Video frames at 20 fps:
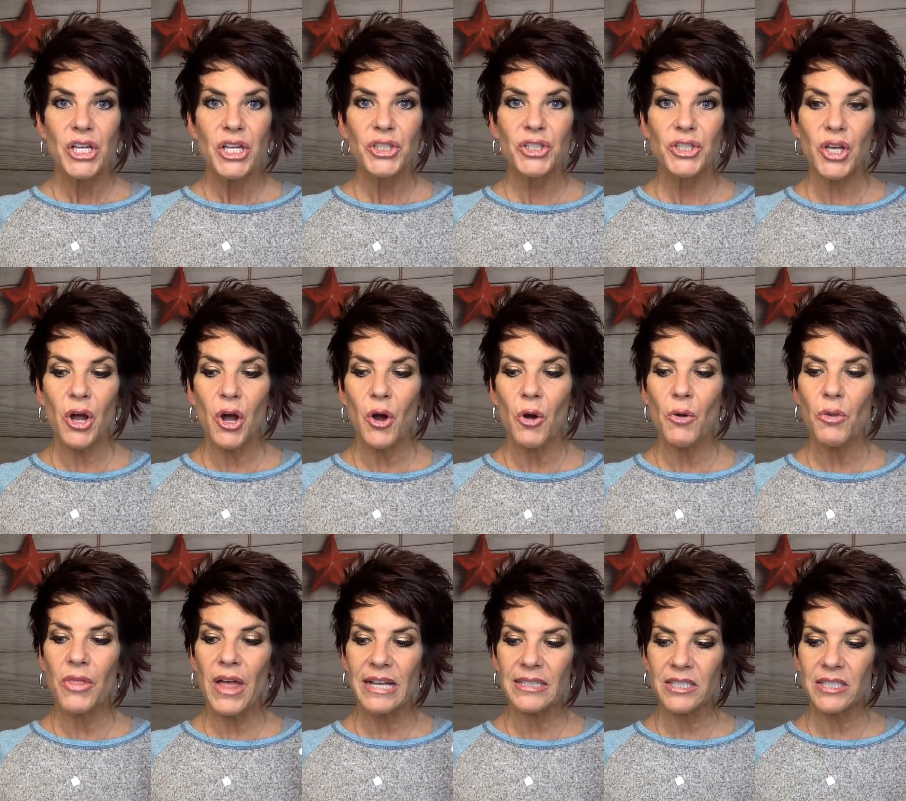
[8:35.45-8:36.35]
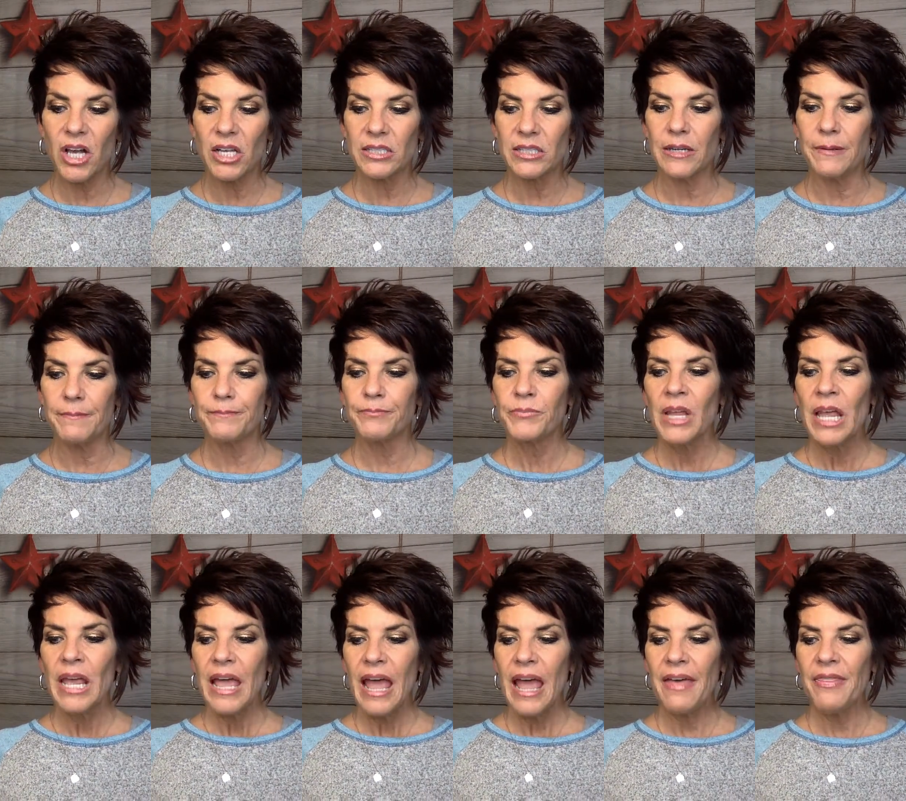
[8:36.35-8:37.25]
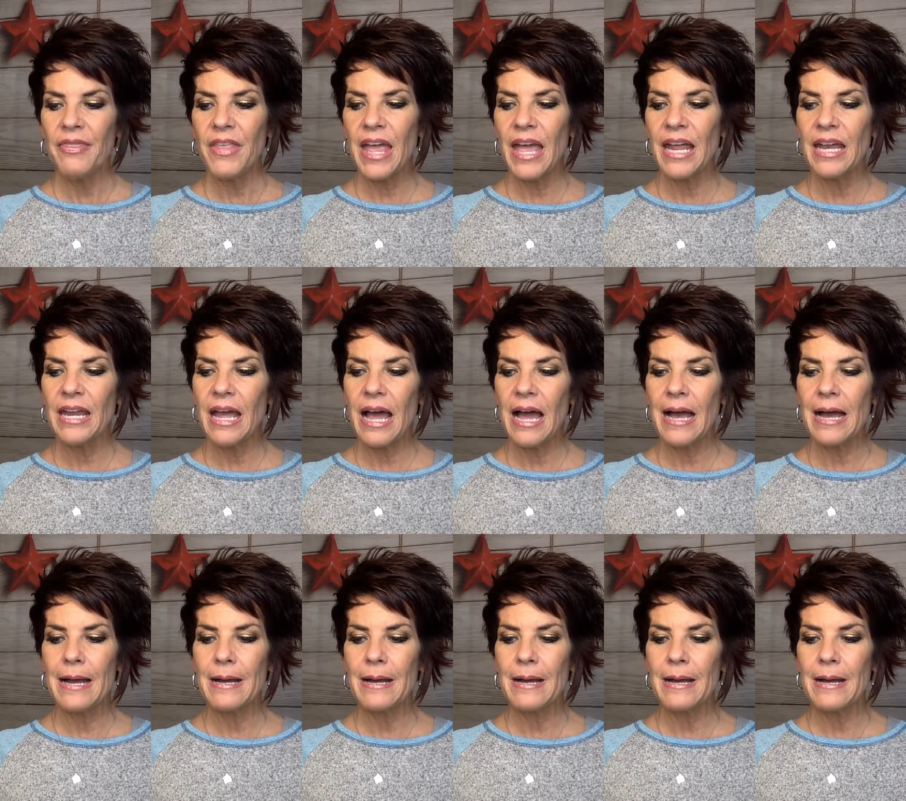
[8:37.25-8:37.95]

So that's awesome. And then